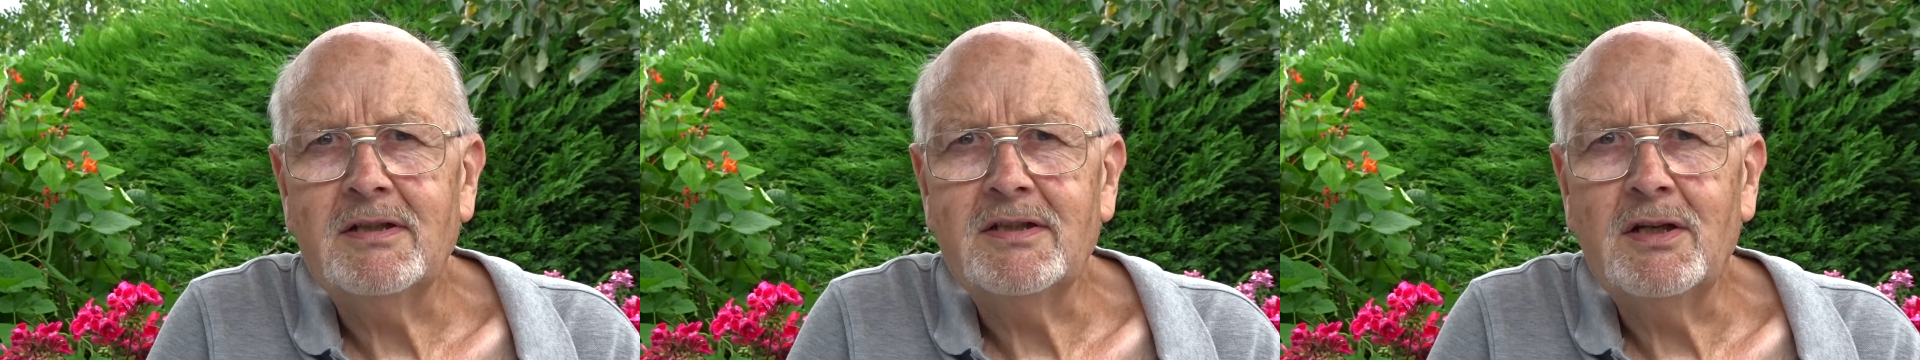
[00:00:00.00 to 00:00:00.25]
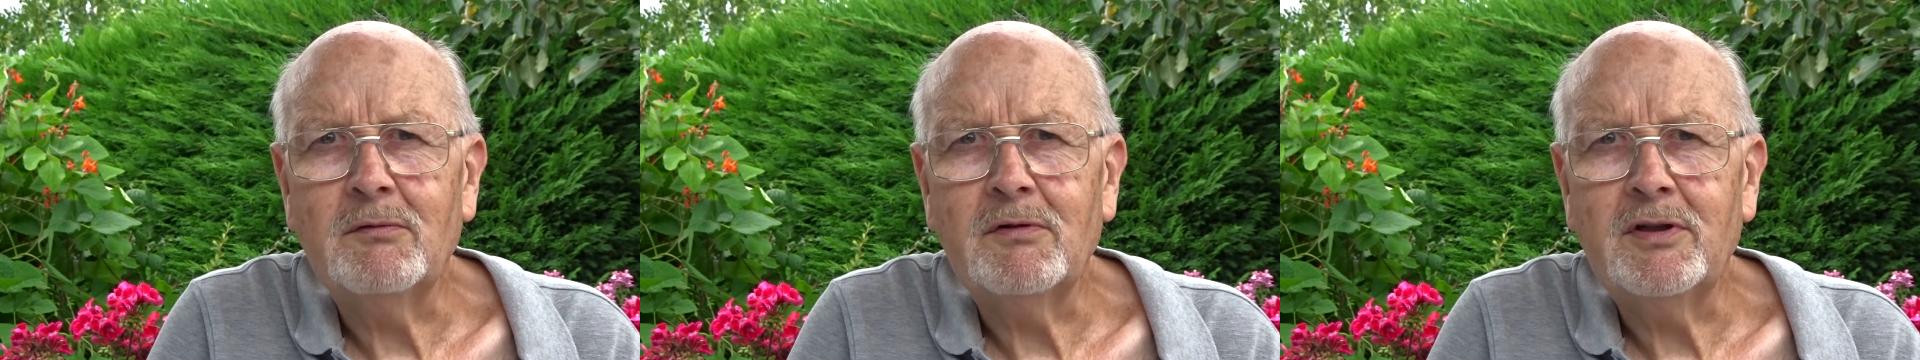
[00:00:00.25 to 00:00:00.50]

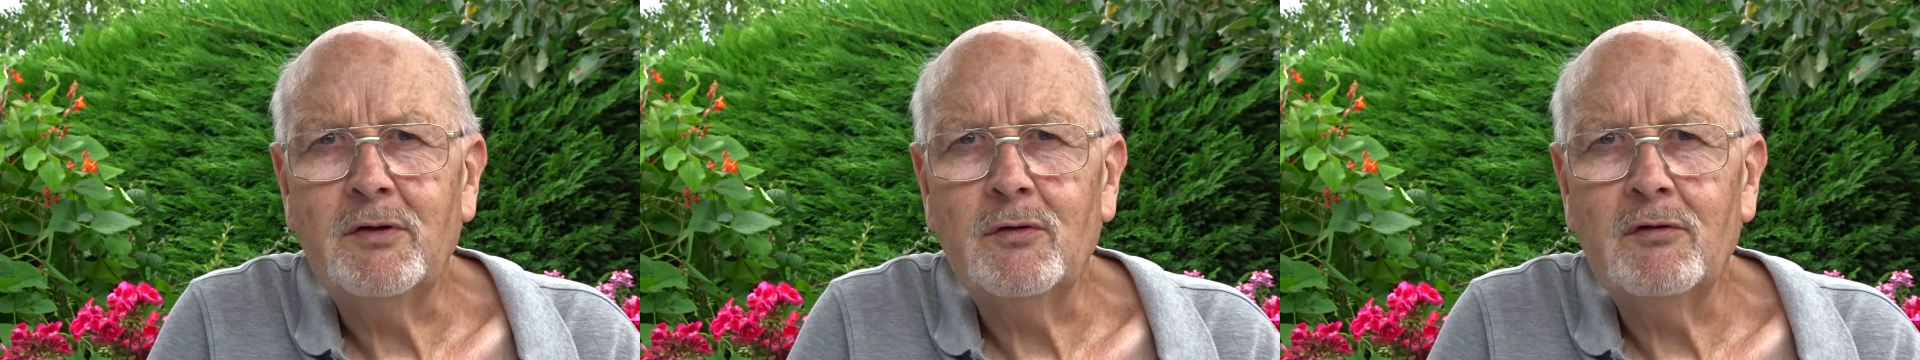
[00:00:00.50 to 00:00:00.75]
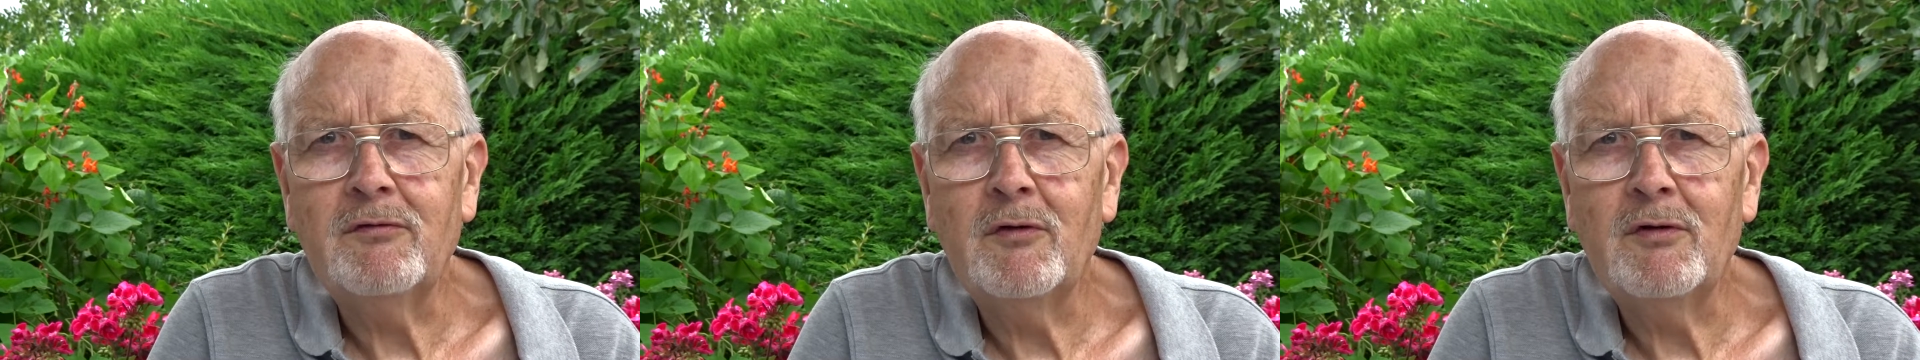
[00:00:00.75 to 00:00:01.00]
There's no
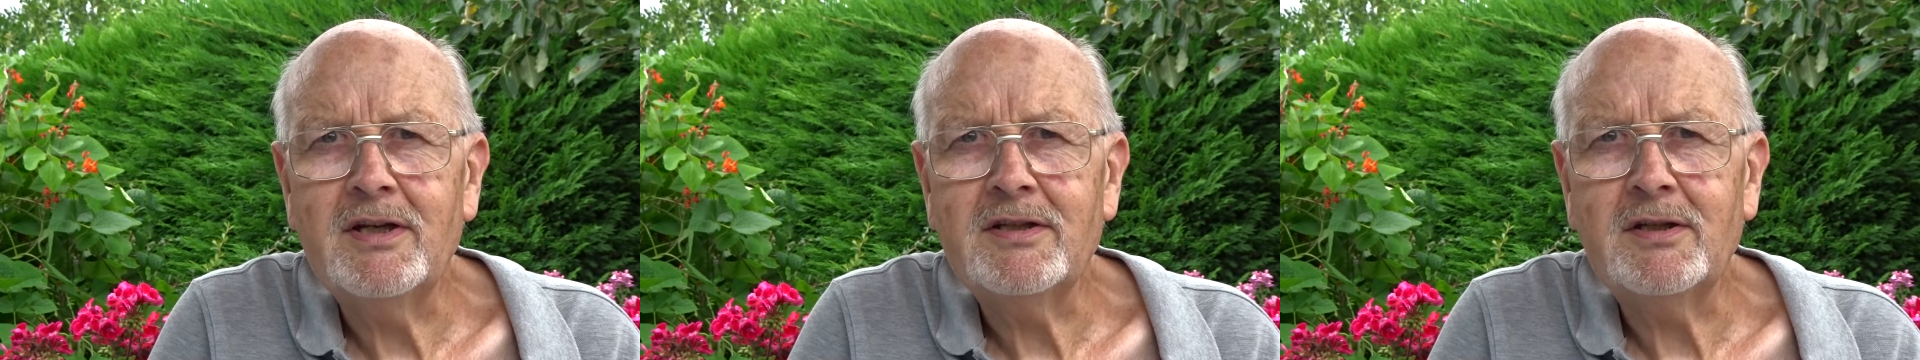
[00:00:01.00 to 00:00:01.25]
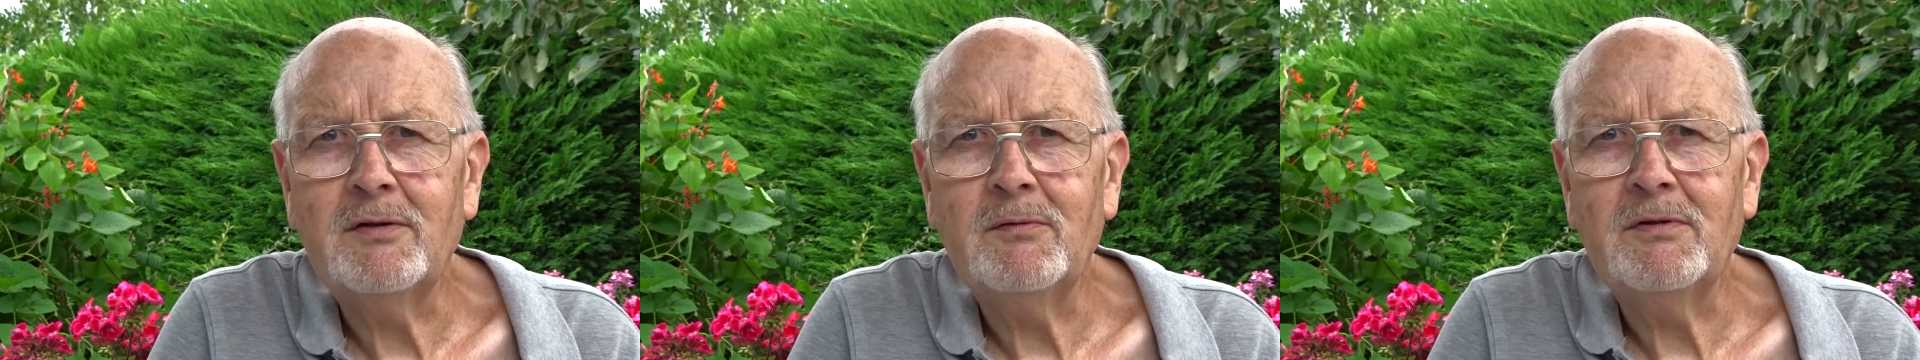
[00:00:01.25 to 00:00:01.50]
cure for it,
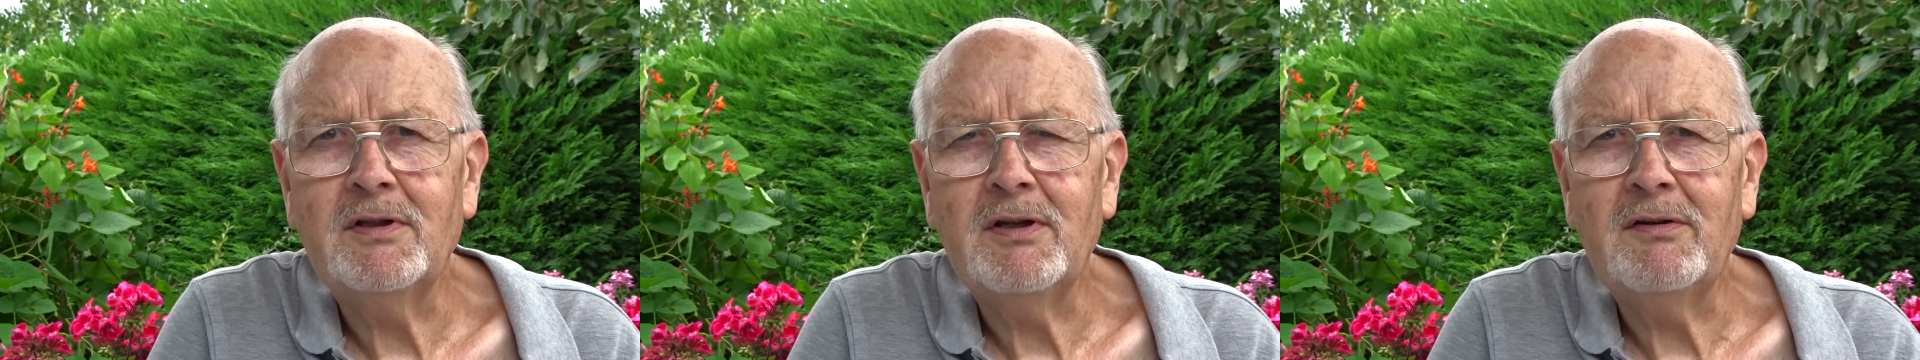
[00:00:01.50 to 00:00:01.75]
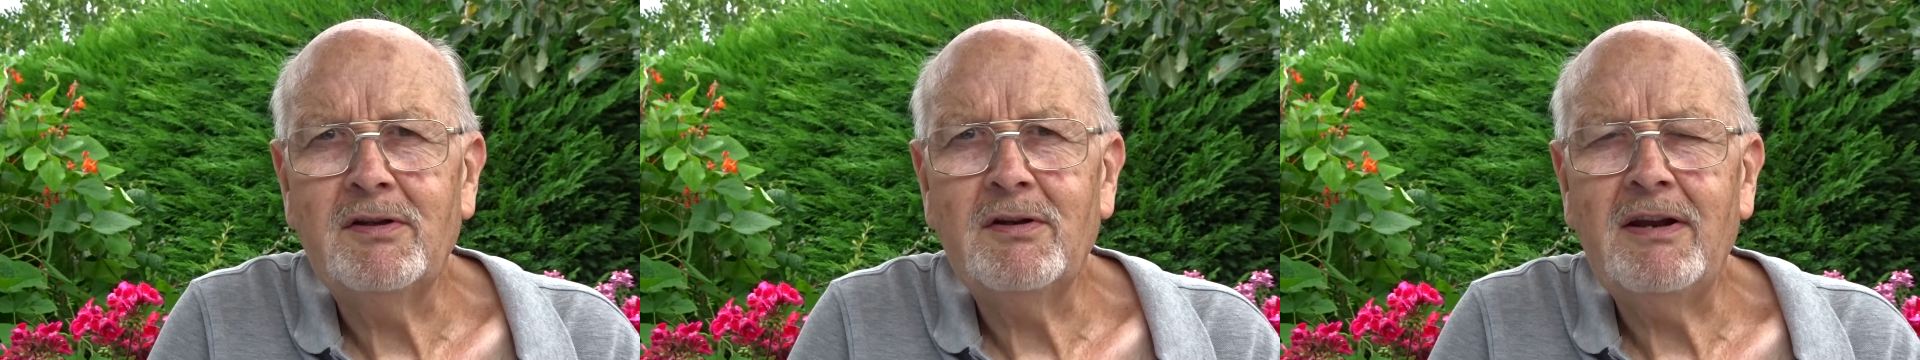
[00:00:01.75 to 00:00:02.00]
so
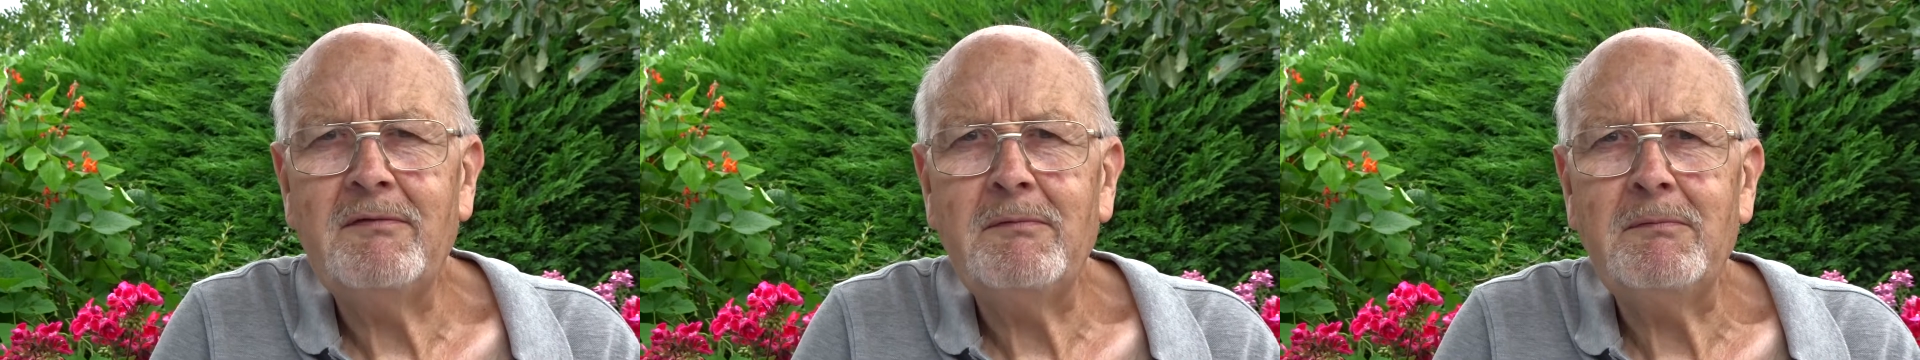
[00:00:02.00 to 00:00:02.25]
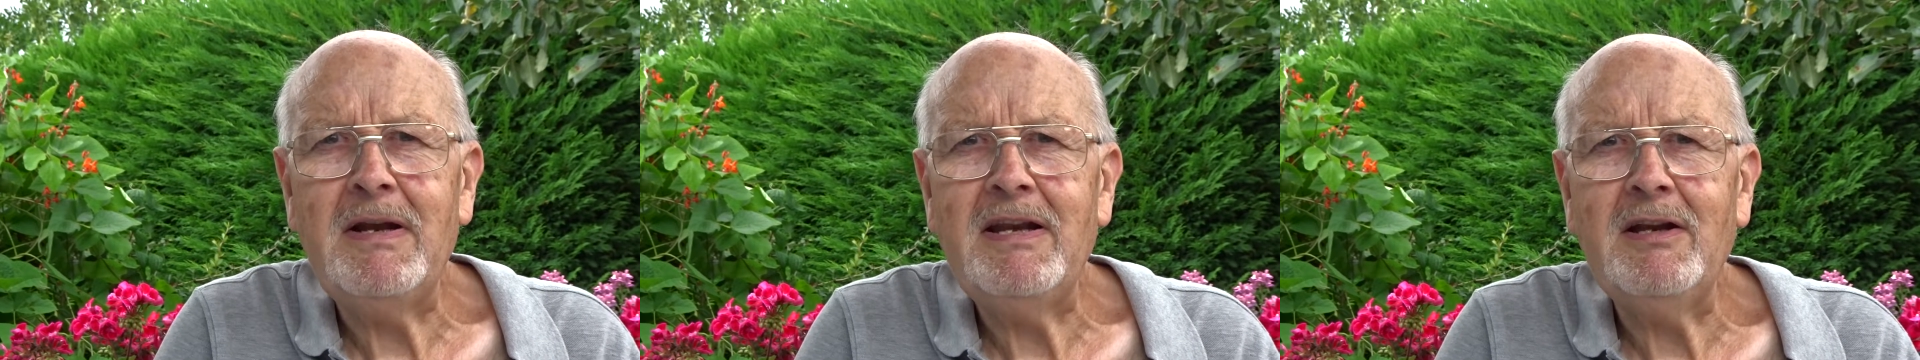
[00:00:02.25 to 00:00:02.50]
you don't have
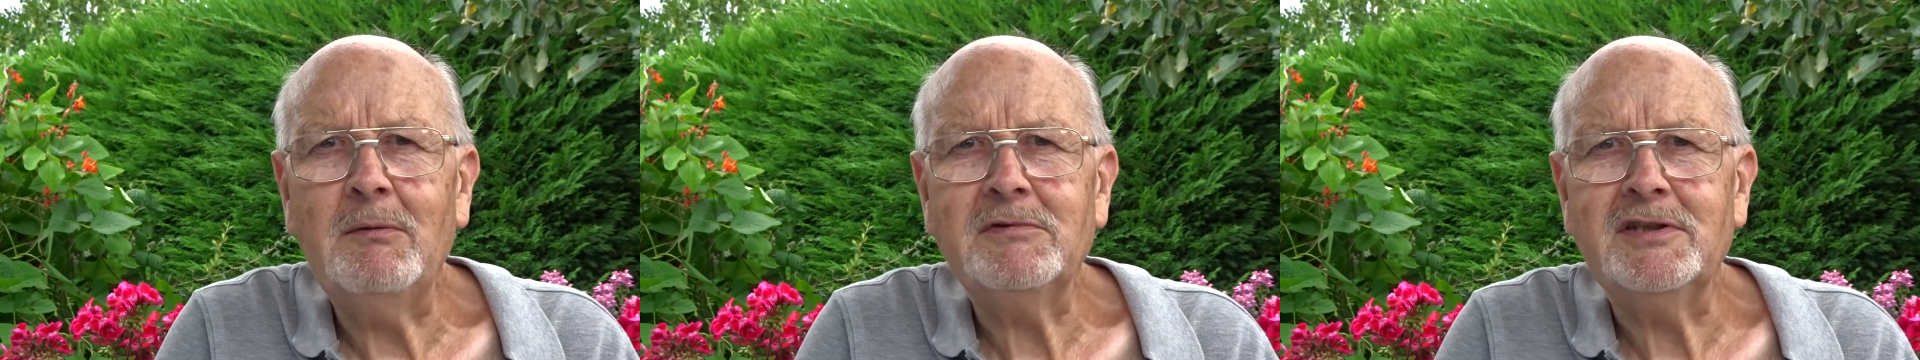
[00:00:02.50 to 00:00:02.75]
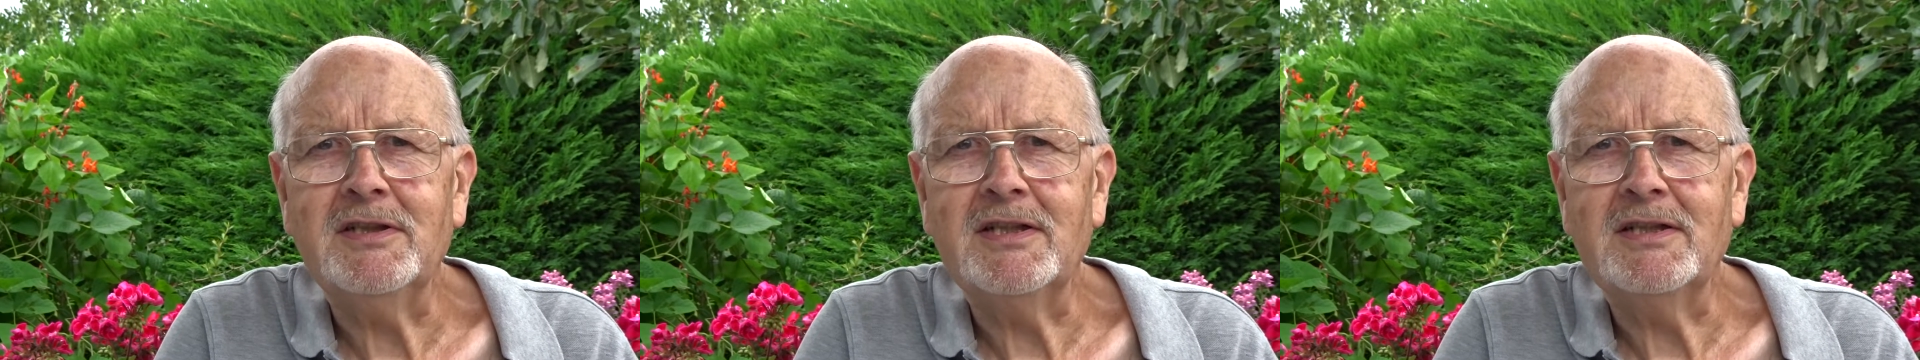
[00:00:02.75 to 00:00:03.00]
many
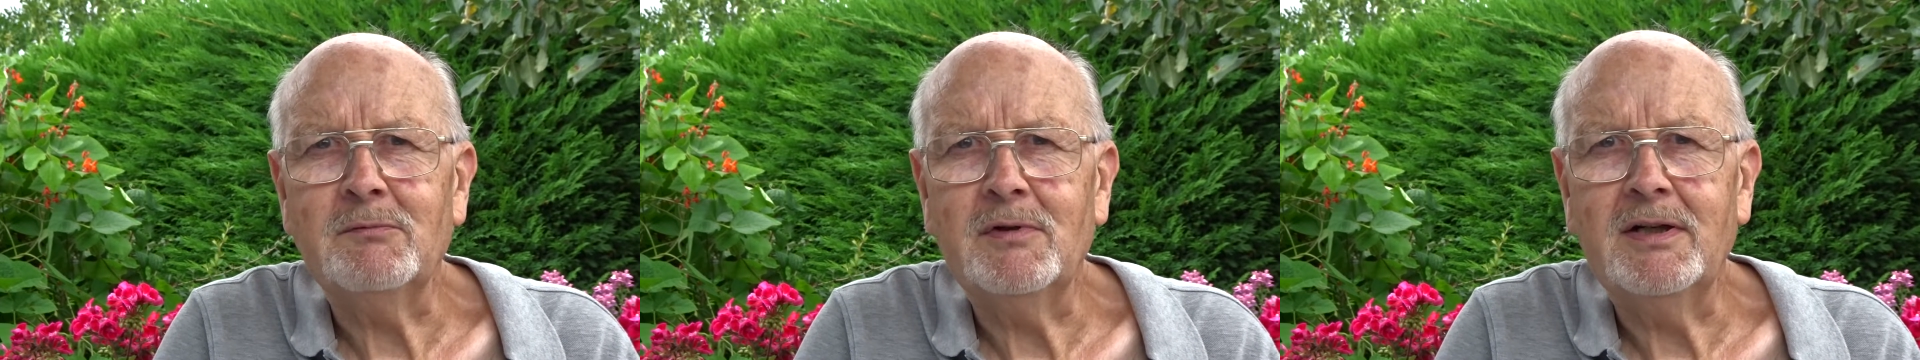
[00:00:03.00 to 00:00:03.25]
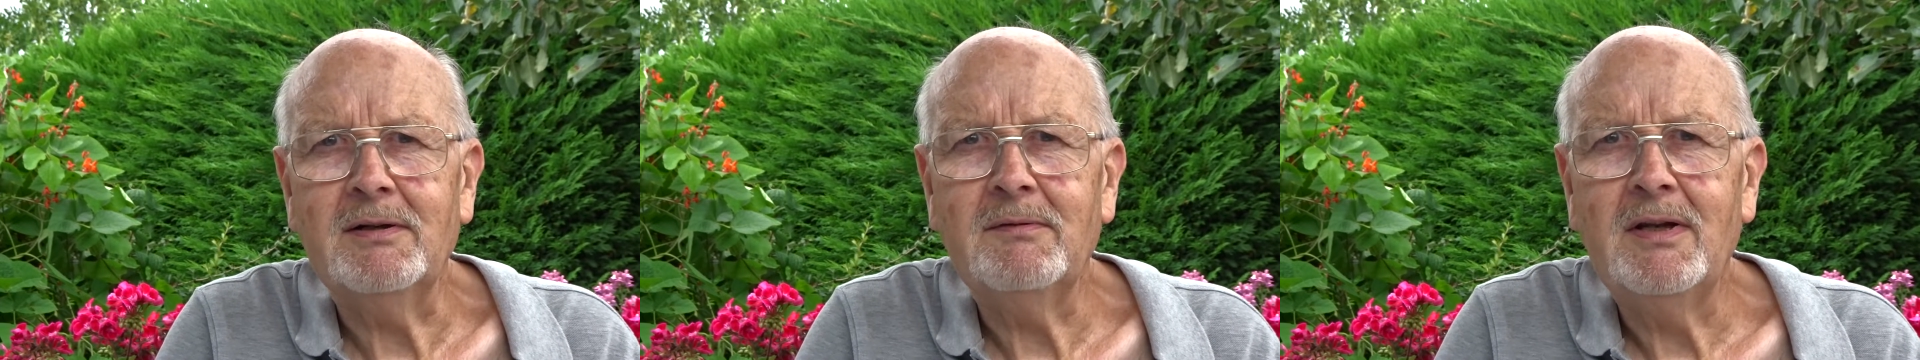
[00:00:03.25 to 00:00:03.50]
options as it were.